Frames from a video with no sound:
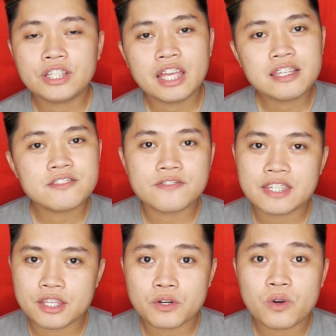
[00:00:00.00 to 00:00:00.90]
For today's
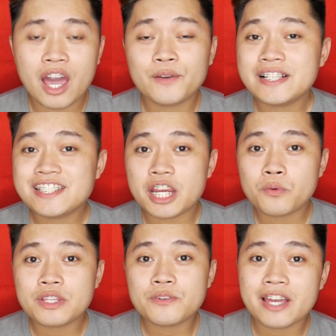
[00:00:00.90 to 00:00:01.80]
video, I will
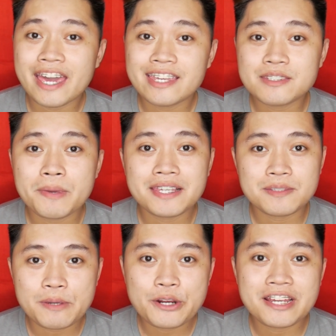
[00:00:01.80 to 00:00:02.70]
share with you guys my
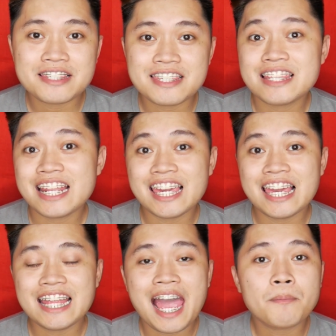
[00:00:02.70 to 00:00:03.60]
experience in
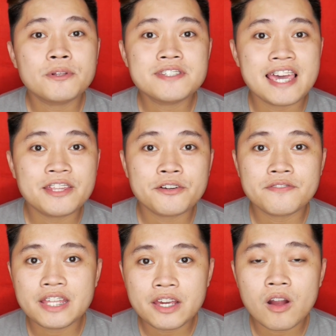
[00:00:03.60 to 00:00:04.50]
drinking the apple cider
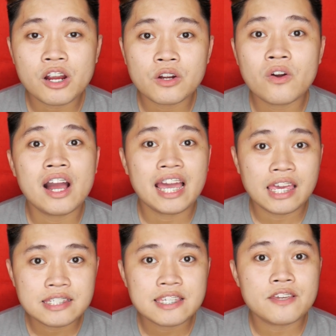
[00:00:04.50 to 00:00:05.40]
vinegar o ang
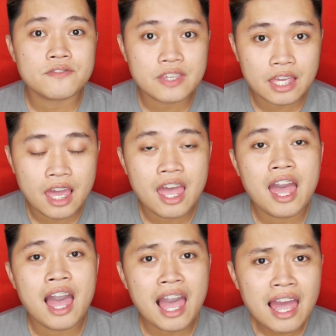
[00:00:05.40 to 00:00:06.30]
ACV.
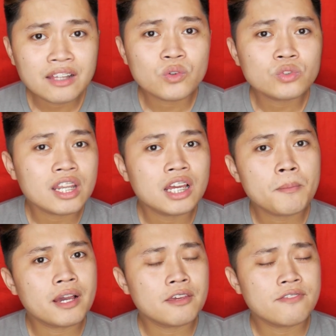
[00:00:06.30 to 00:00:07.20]
At kung talaga
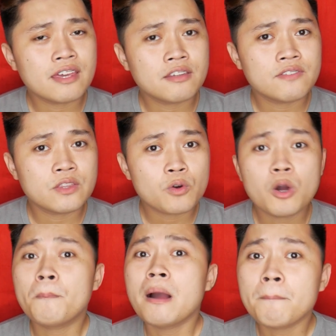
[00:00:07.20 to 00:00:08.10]
bang effective itong
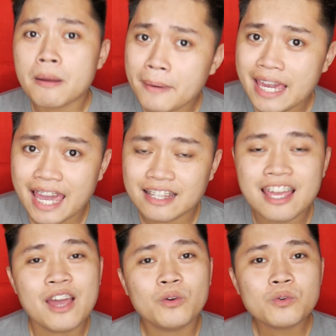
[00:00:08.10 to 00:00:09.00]

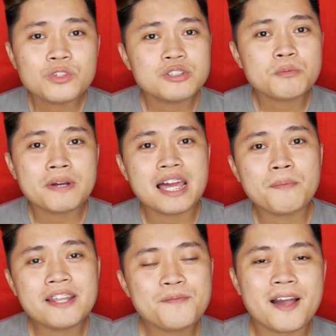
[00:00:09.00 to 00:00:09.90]
pangpapayat. Kung gusto mong
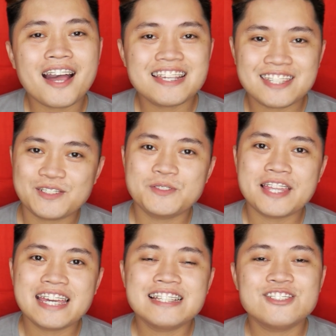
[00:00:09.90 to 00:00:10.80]
malaman ang mga
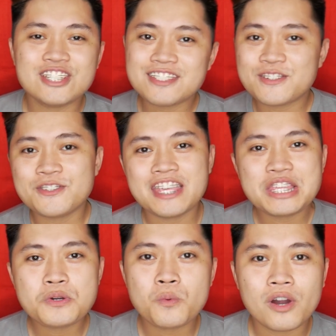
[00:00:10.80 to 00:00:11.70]
kasagutan, just
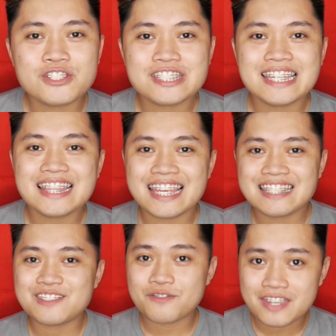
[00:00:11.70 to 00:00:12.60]
continue watching
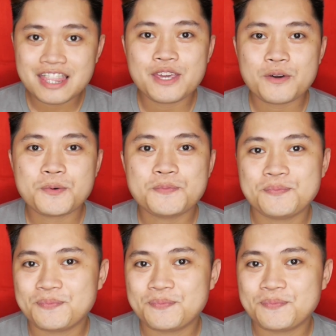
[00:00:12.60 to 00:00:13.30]
this video.